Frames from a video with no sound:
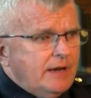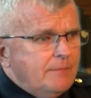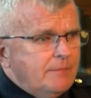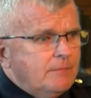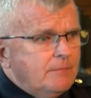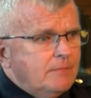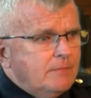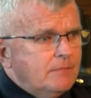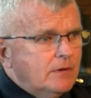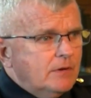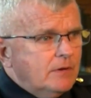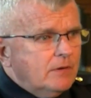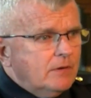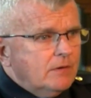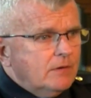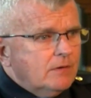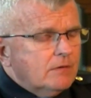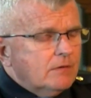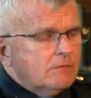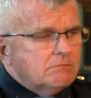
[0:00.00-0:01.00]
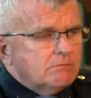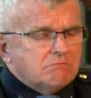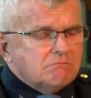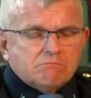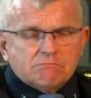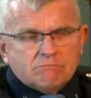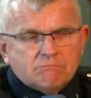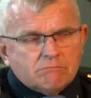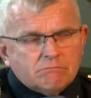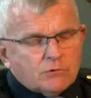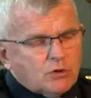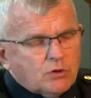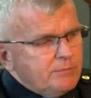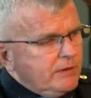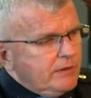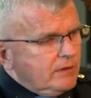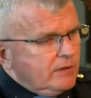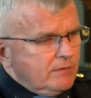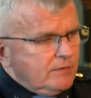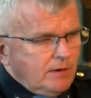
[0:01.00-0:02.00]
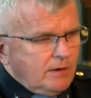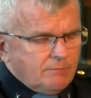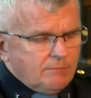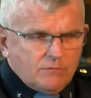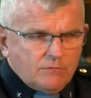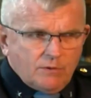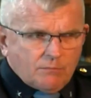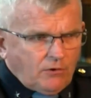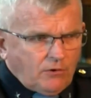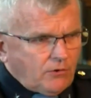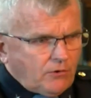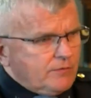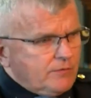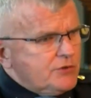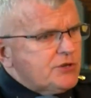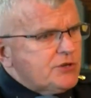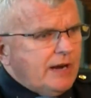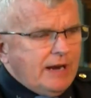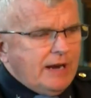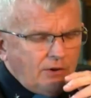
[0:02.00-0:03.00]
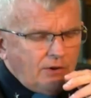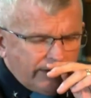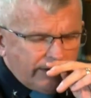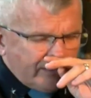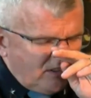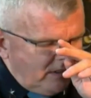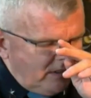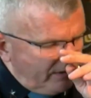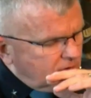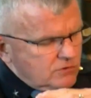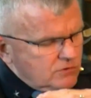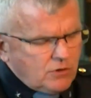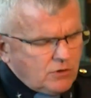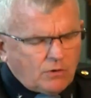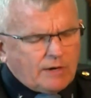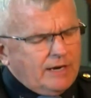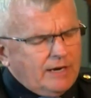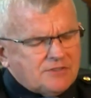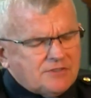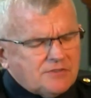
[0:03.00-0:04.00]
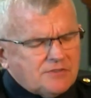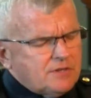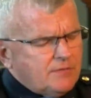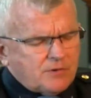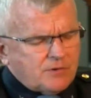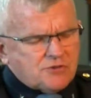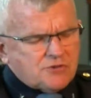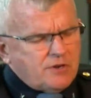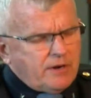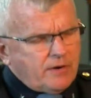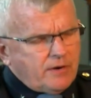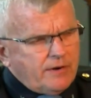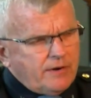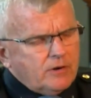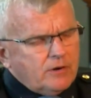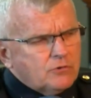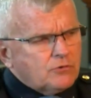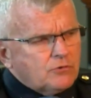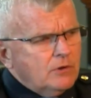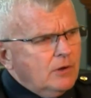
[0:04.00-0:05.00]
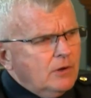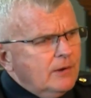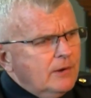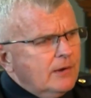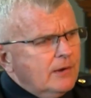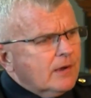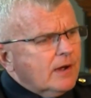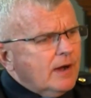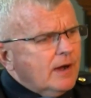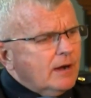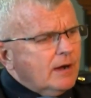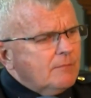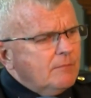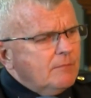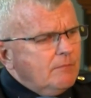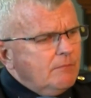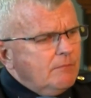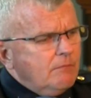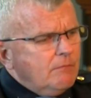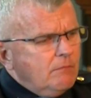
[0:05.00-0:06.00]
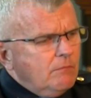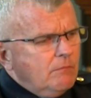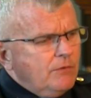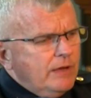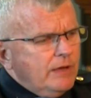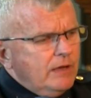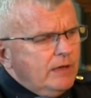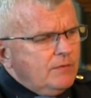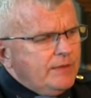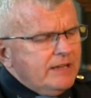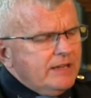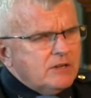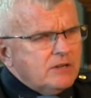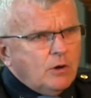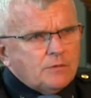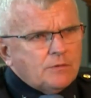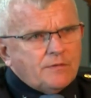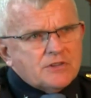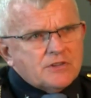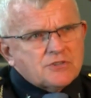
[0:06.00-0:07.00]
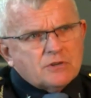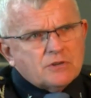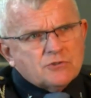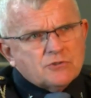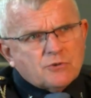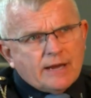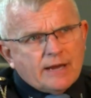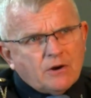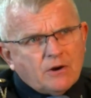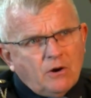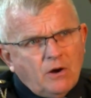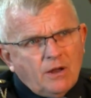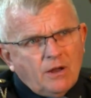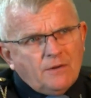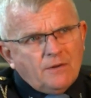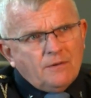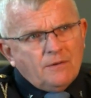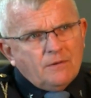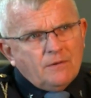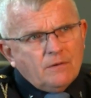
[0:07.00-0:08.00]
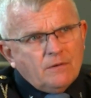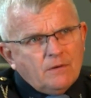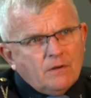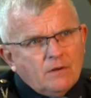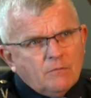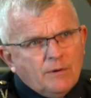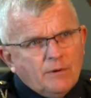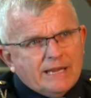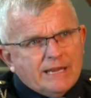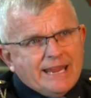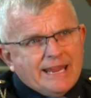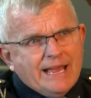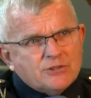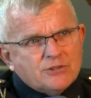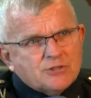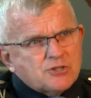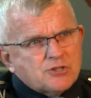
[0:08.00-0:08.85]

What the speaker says: dealing with at that time. Could be the murder of a child, and there's all kinds of different scenarios. They know that this could drag on.